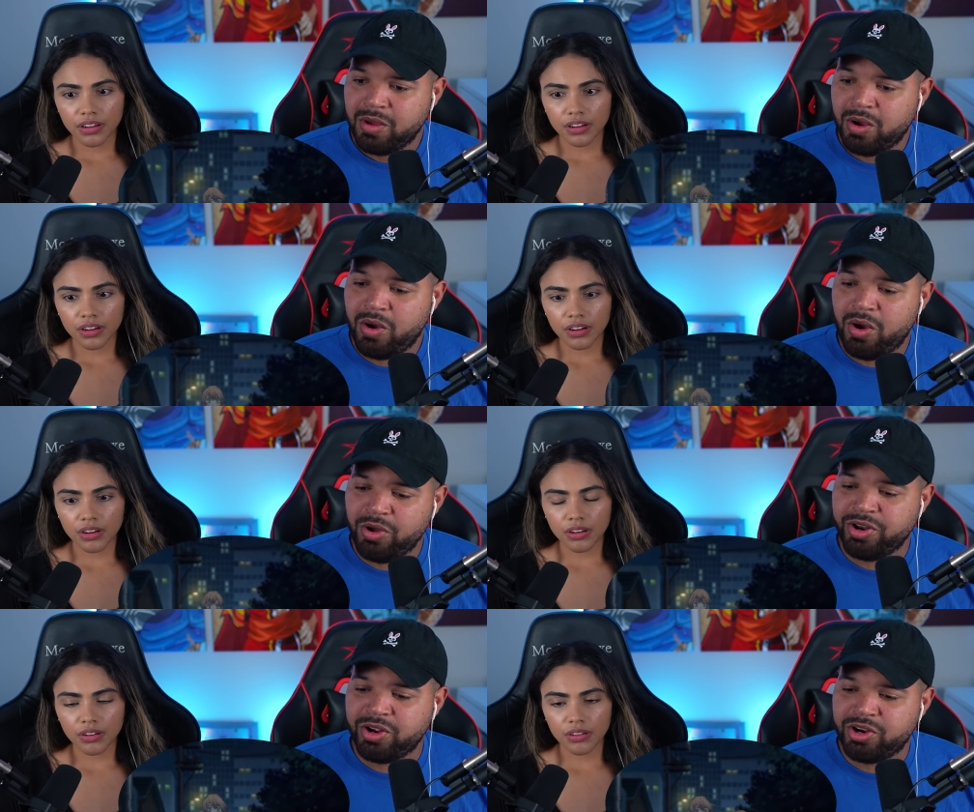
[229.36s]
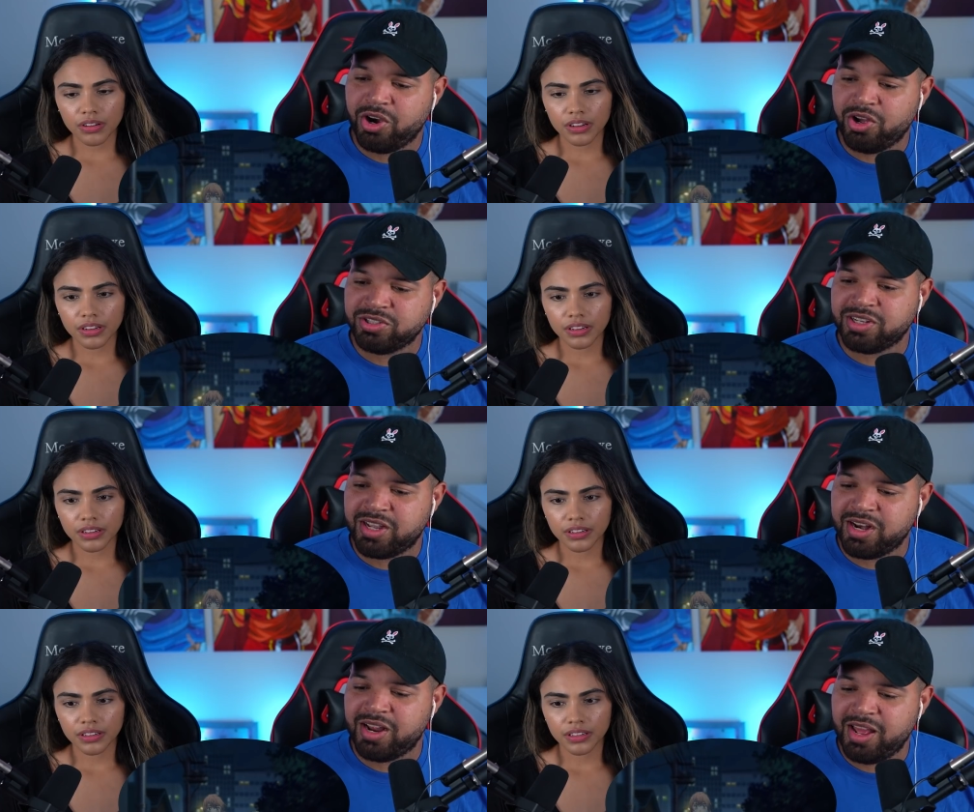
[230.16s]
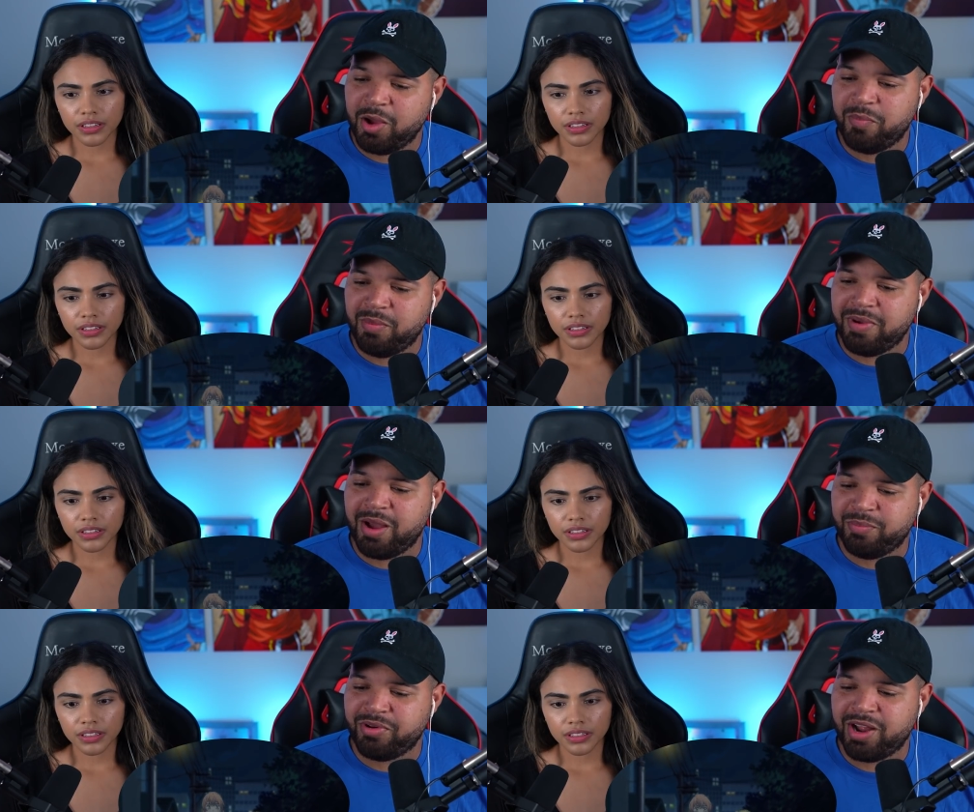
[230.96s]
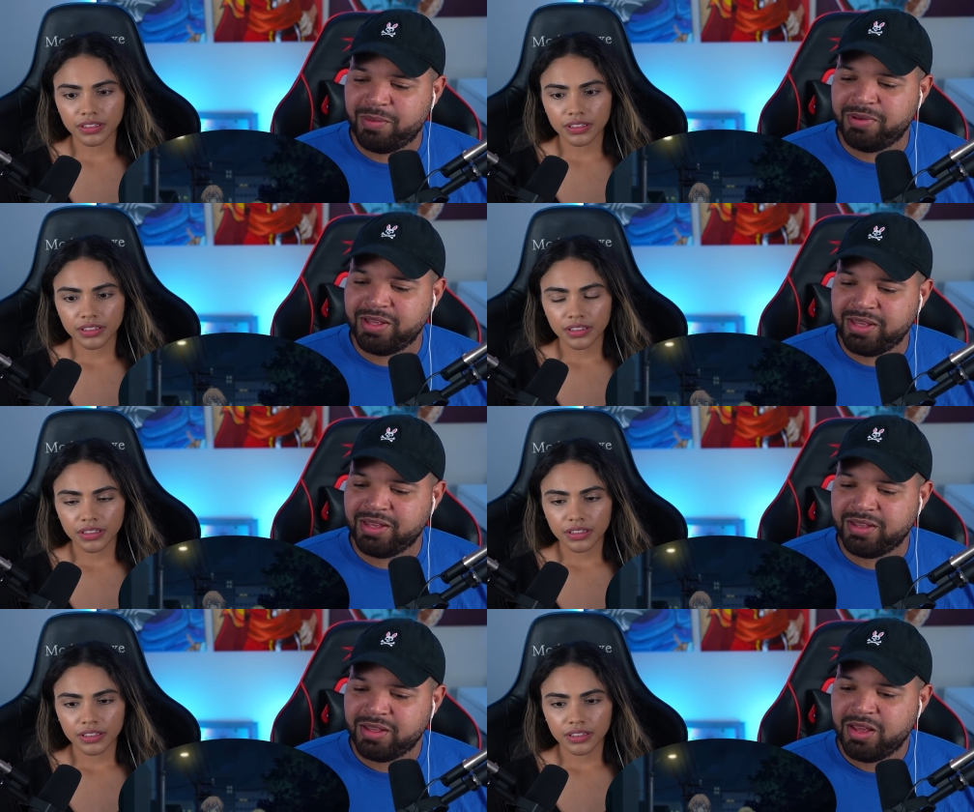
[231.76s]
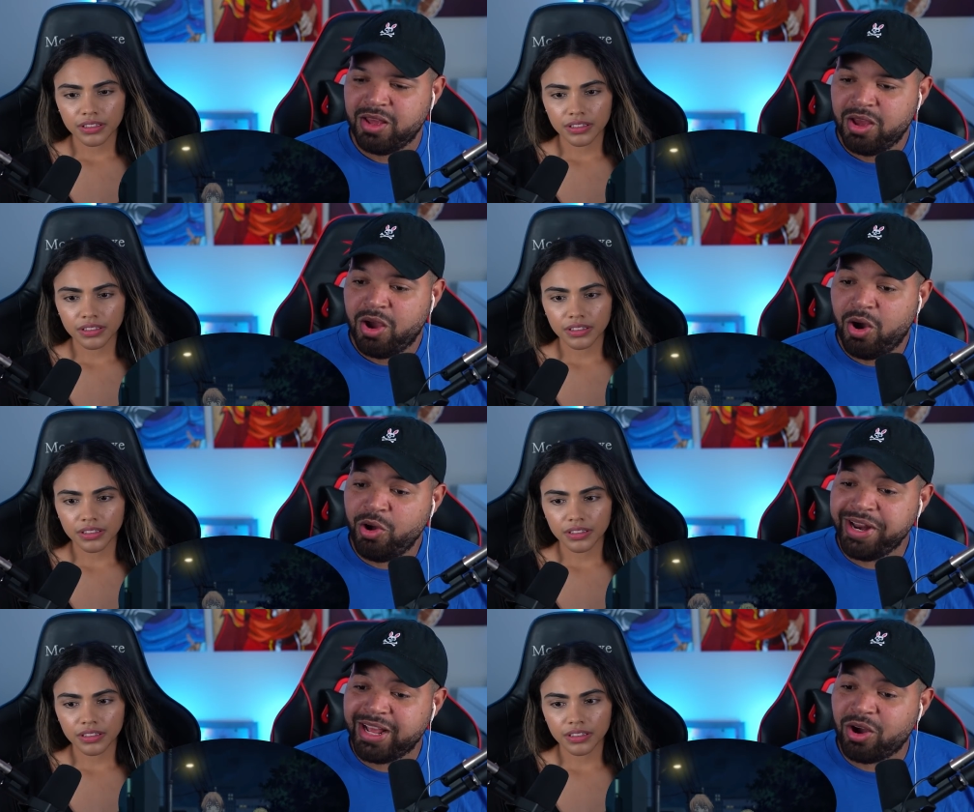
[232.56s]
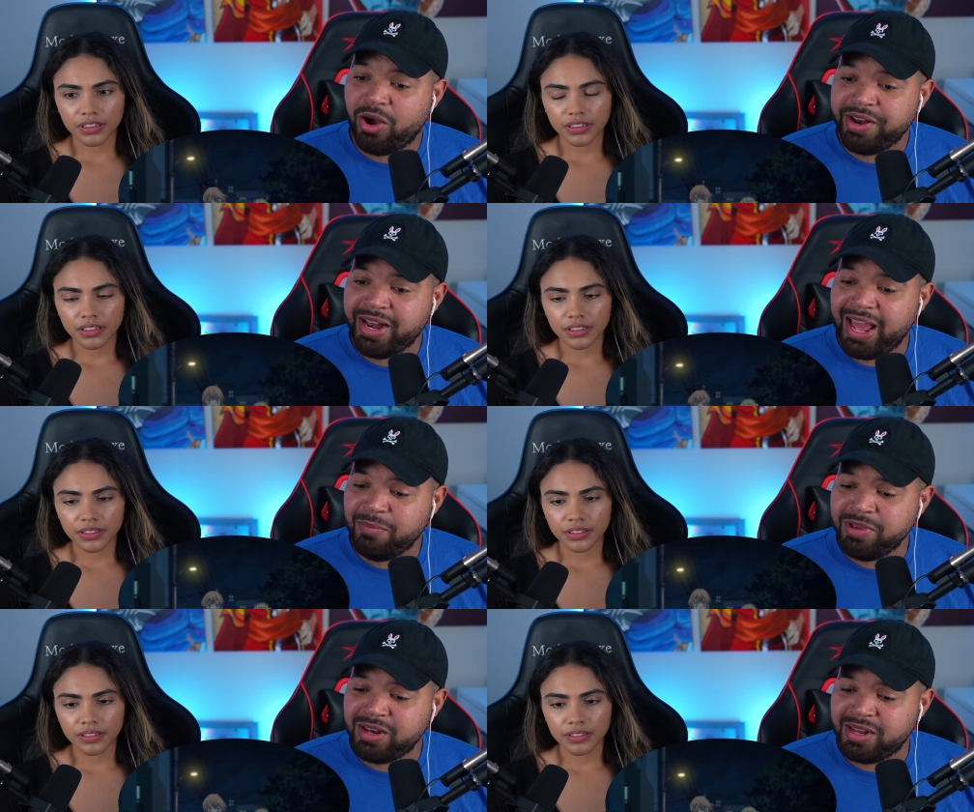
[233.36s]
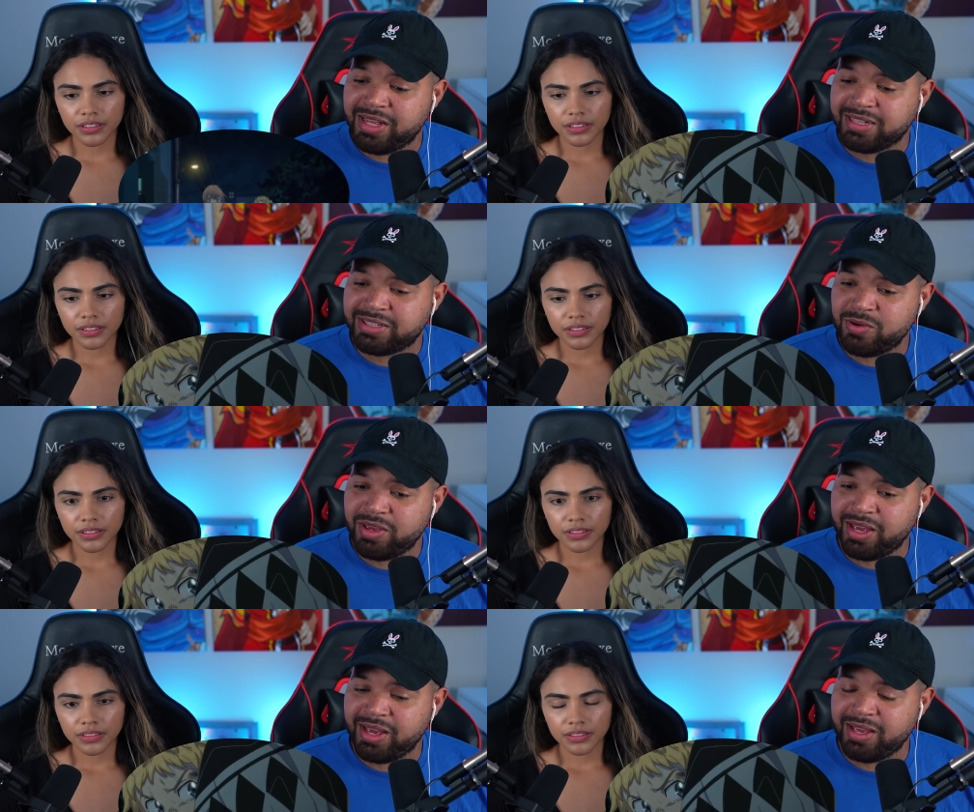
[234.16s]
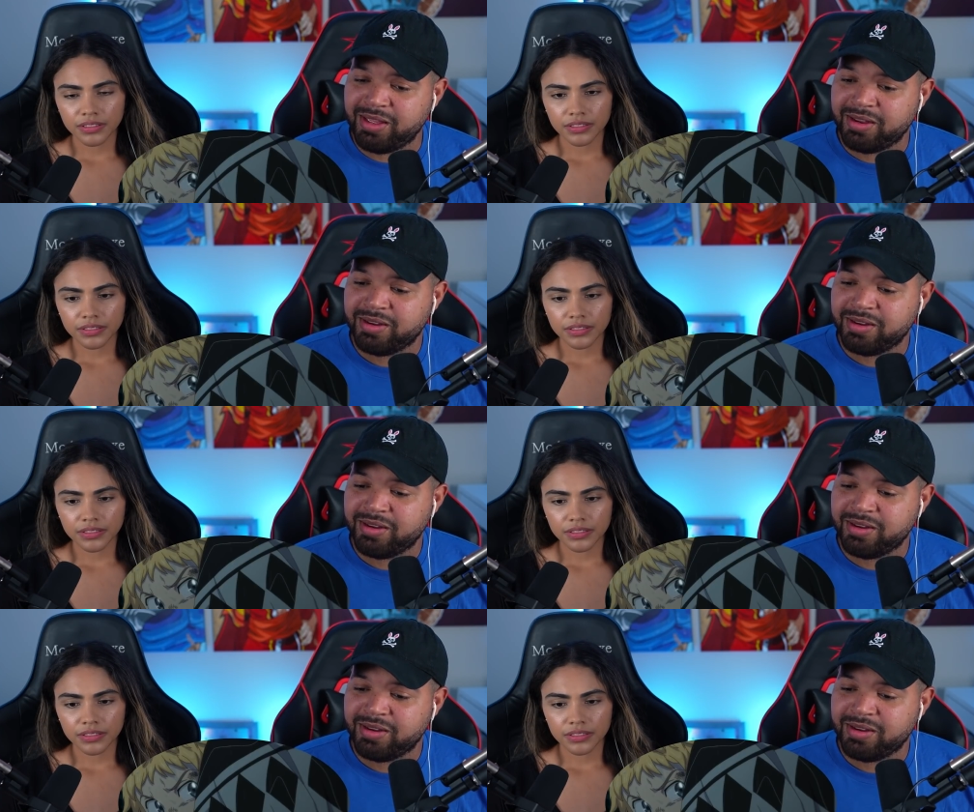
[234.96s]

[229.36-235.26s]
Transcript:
Speaker 1: Oh, the girls are gonna help him out probably. Oh, they called an ambulance. Okay.